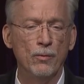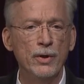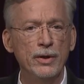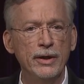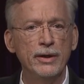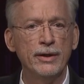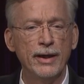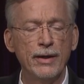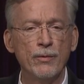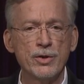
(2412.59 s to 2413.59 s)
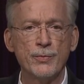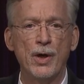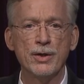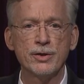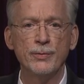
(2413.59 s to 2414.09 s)
we need to take
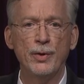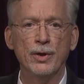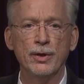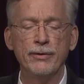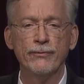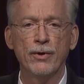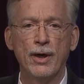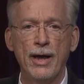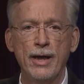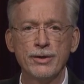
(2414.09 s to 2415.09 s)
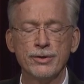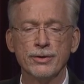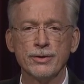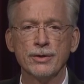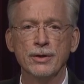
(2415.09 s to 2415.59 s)
responsibility for our
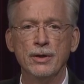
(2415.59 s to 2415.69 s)
actions.